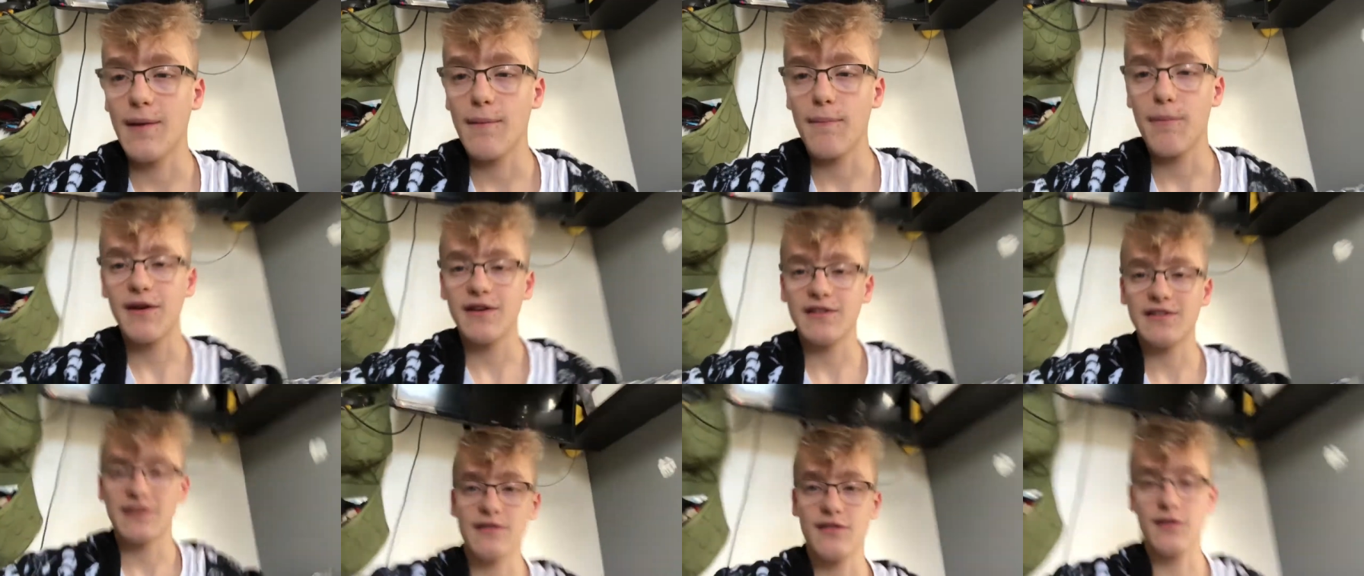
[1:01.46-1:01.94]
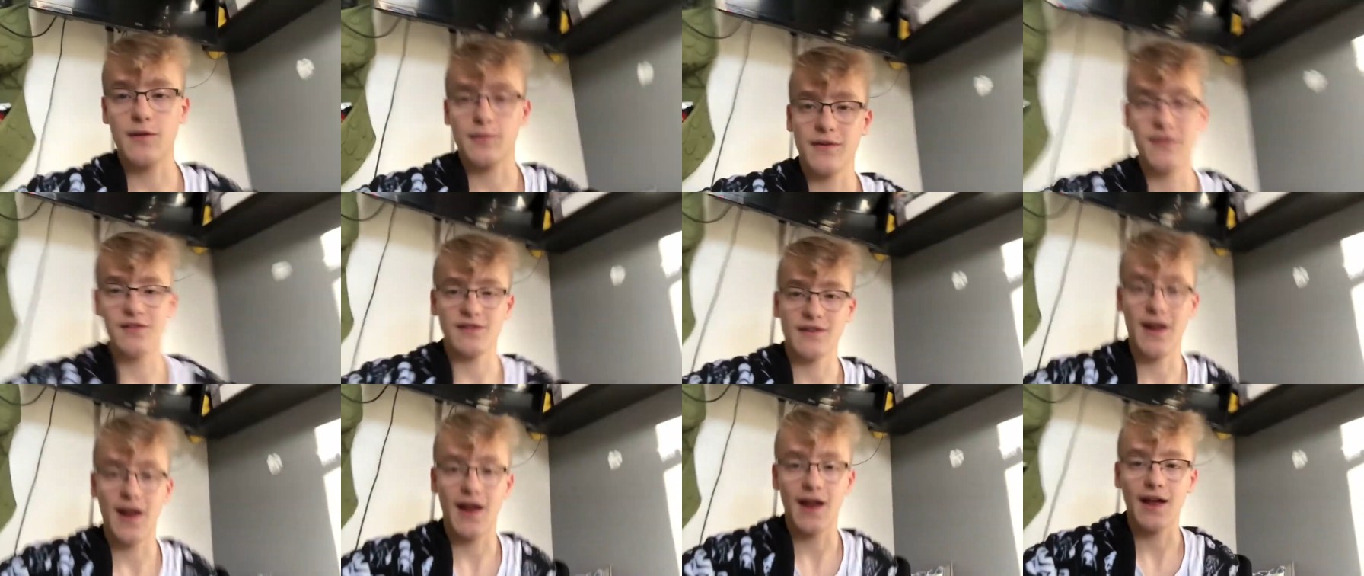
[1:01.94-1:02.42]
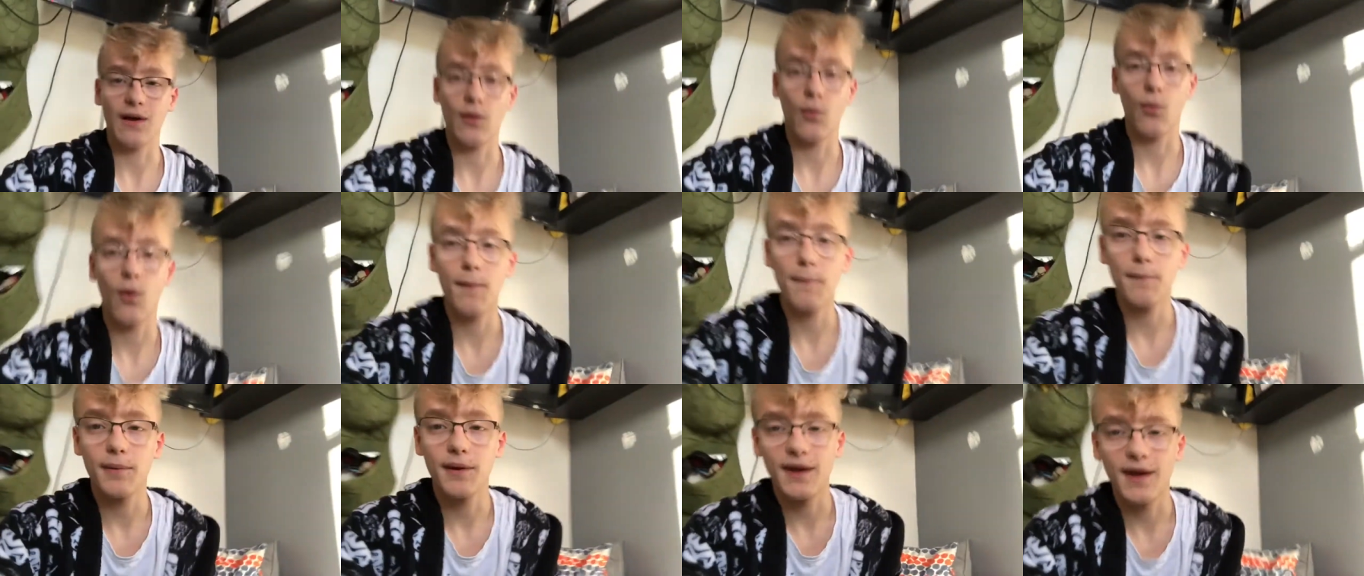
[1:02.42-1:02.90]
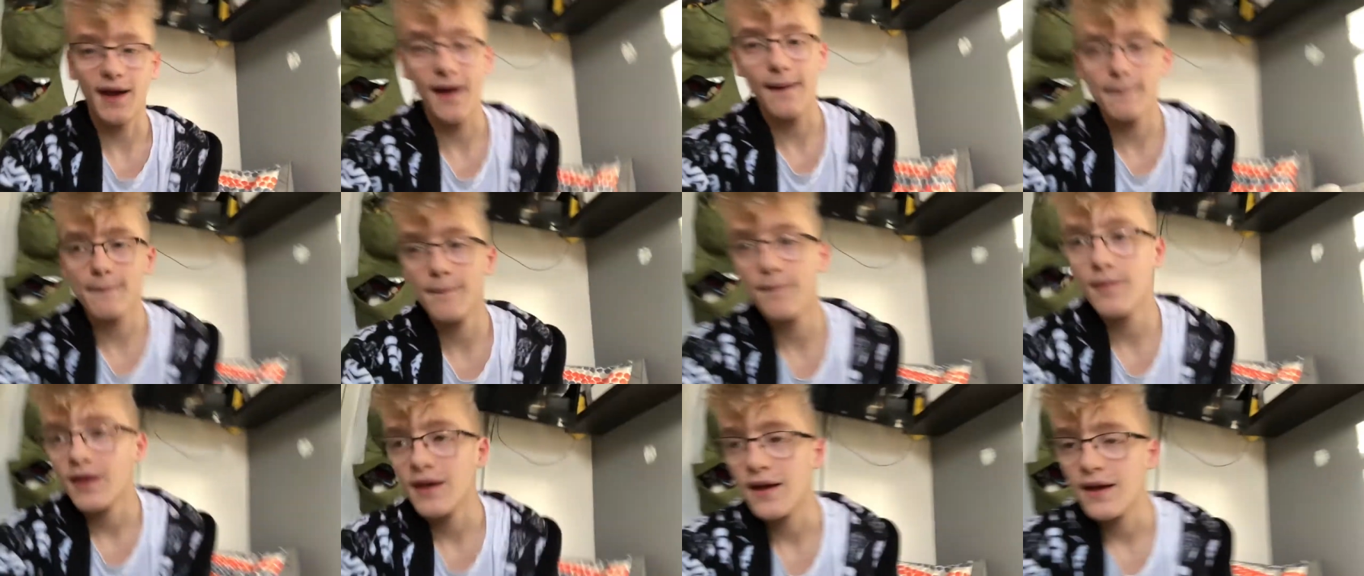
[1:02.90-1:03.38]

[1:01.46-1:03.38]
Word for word: yeah, PC is coming today at 1pm,